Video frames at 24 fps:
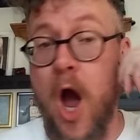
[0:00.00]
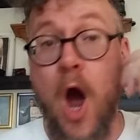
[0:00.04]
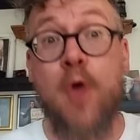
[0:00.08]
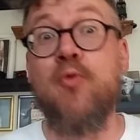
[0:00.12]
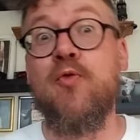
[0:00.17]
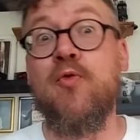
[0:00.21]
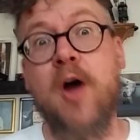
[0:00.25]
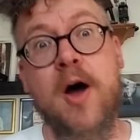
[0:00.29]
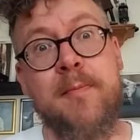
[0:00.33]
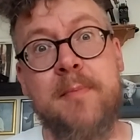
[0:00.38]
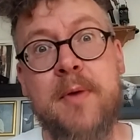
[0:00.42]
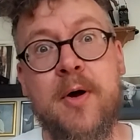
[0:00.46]
a
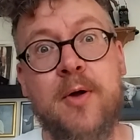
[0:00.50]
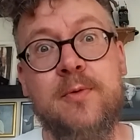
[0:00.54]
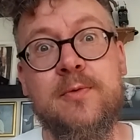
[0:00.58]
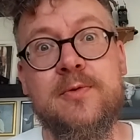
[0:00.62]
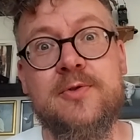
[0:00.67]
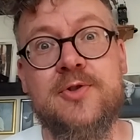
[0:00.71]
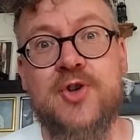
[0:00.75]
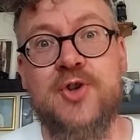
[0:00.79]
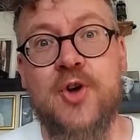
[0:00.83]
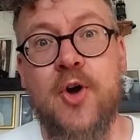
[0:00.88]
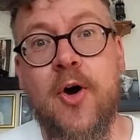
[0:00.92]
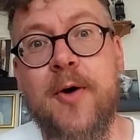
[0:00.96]
rum
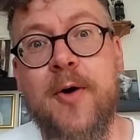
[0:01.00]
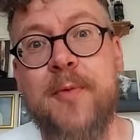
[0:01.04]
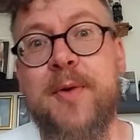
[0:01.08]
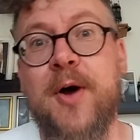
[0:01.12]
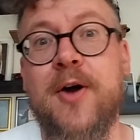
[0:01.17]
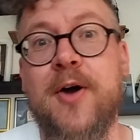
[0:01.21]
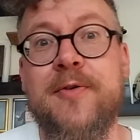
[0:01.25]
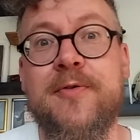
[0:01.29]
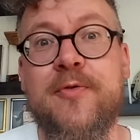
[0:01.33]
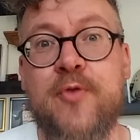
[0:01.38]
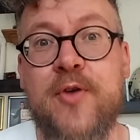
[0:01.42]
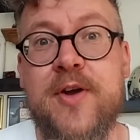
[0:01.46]
old job
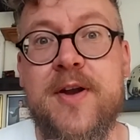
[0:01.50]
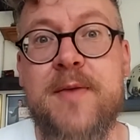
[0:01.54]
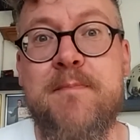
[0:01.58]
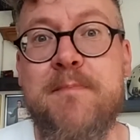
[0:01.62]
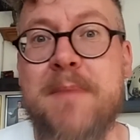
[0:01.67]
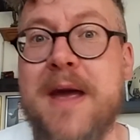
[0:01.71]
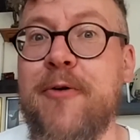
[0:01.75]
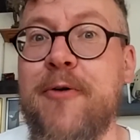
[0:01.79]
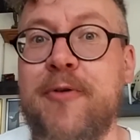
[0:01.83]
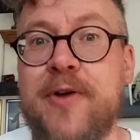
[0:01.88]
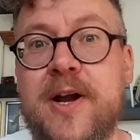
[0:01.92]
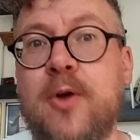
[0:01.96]
over in
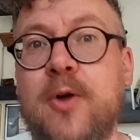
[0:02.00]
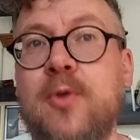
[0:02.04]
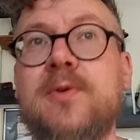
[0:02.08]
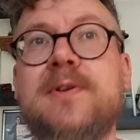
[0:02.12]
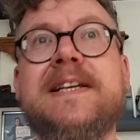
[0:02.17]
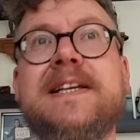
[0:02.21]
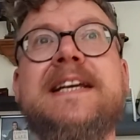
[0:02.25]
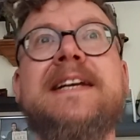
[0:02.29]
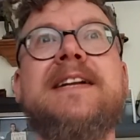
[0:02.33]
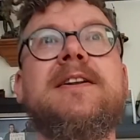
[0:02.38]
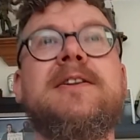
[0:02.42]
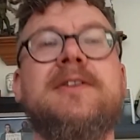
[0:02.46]
merry
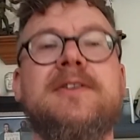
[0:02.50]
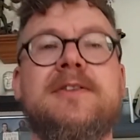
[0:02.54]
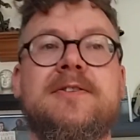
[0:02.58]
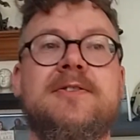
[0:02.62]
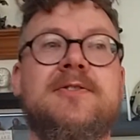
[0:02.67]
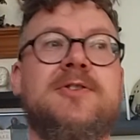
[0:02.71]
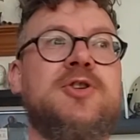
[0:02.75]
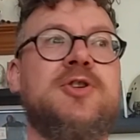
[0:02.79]
old England.